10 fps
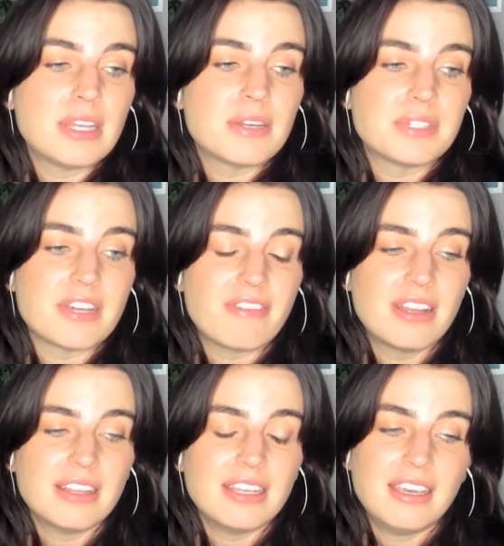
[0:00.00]

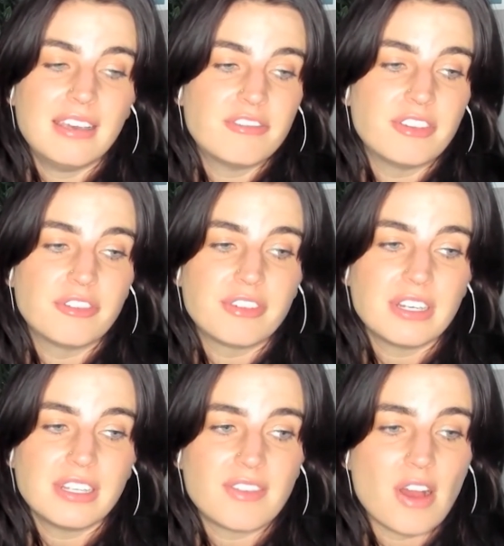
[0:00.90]
Definitely feel free to
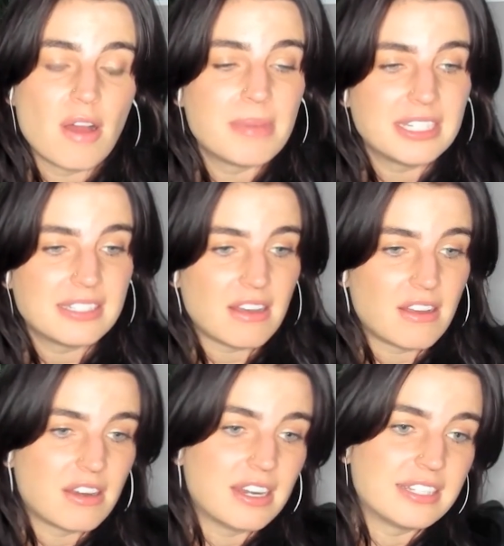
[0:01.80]
leave comments
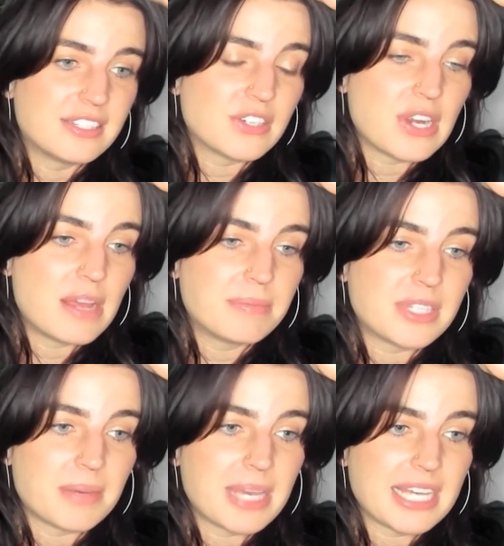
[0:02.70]
on our Instagram,
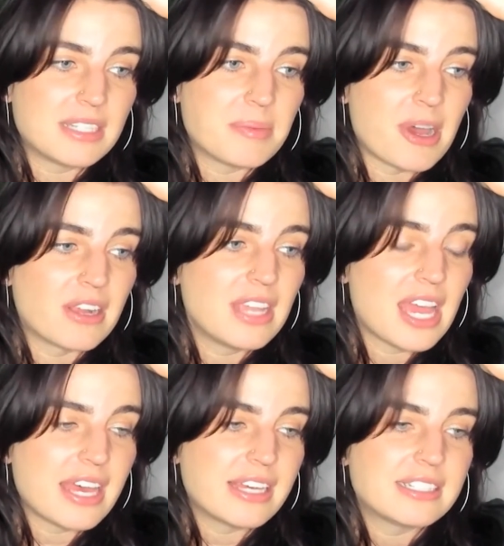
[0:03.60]
Sobcast The
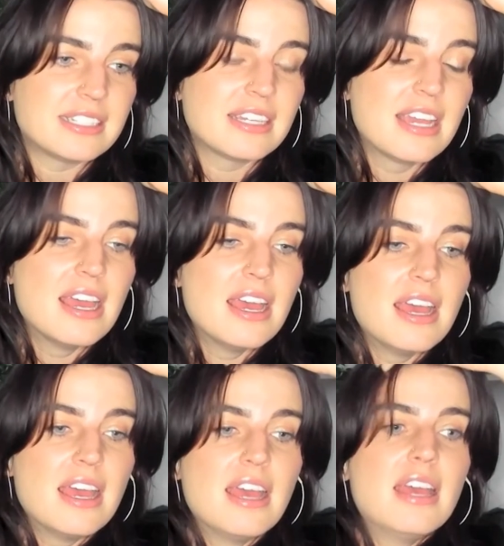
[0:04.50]
Podcast.
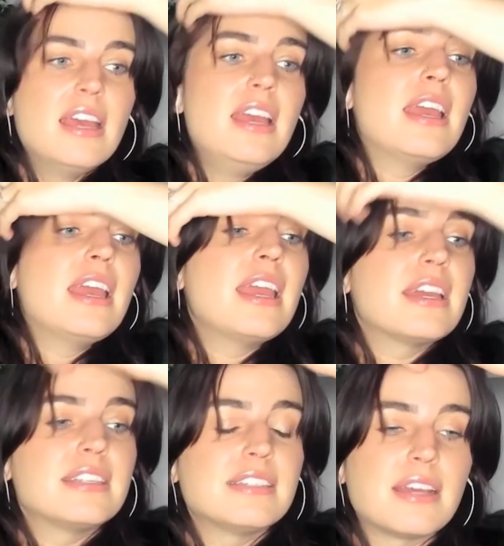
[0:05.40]

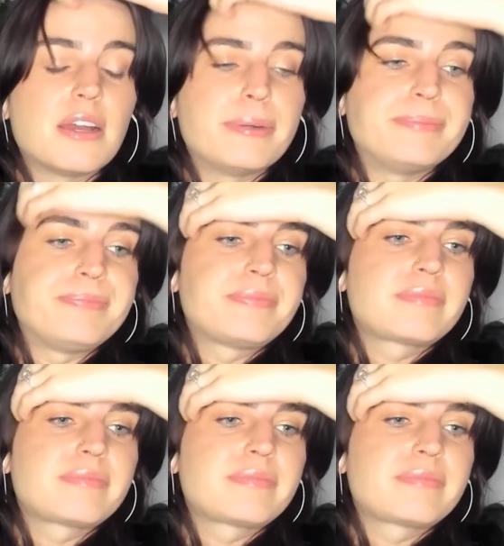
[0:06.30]
And